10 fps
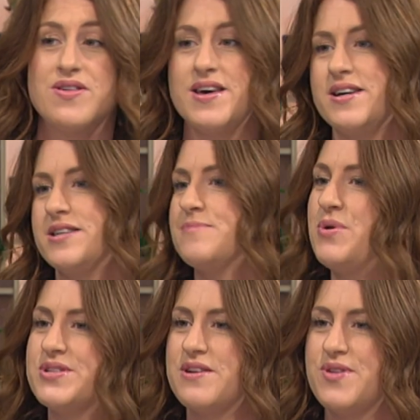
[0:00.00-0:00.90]
thing, it's a
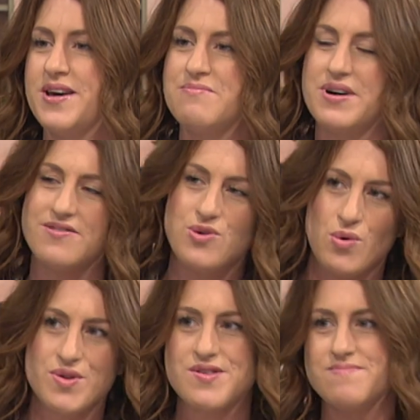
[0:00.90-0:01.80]
positive thing, but of
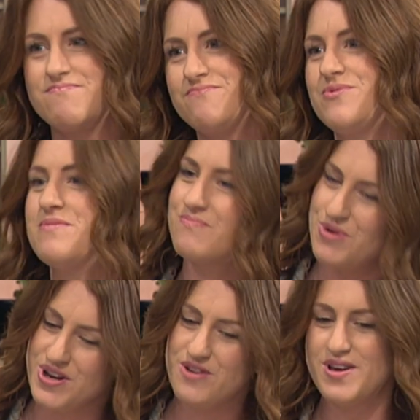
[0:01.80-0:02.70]
course,
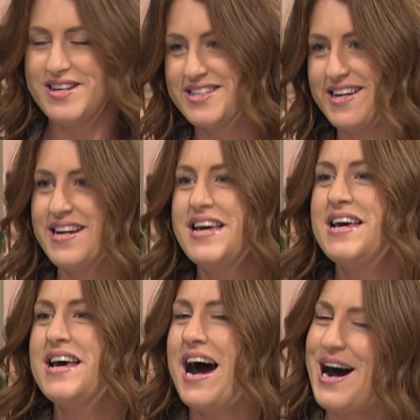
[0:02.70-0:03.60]
beauty of editing.
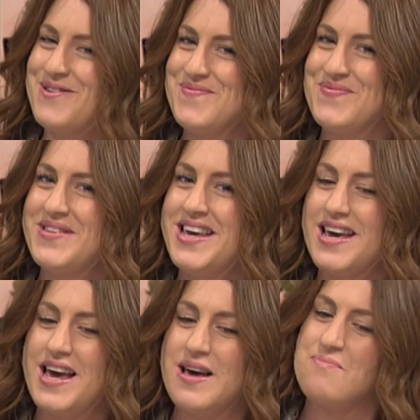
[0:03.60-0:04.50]
Um,
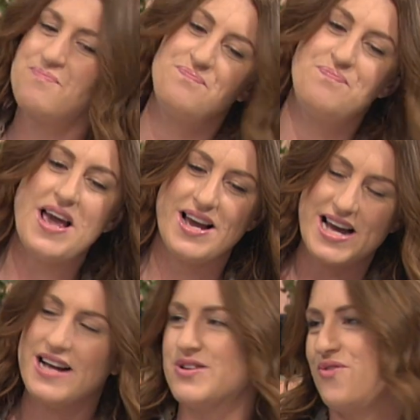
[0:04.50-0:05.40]
it
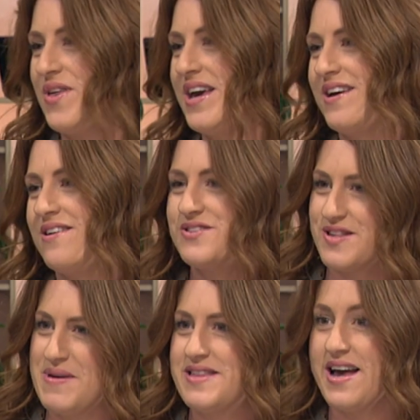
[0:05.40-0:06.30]
cuts off there.
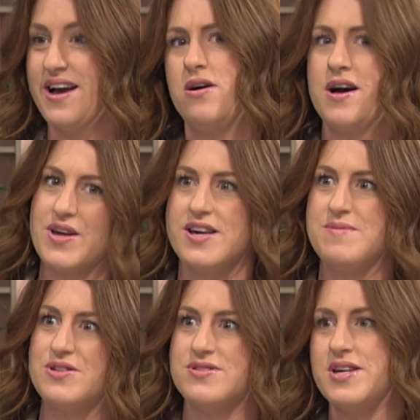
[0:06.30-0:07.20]
Just me saying, oh, I think he's
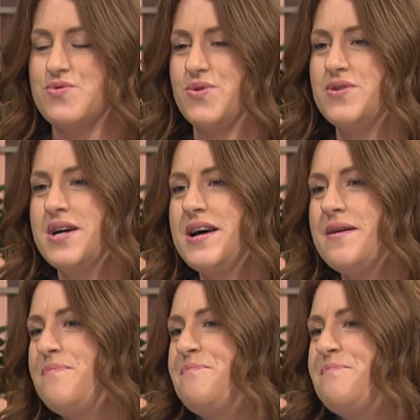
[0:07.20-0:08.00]
metrosexual. Well, are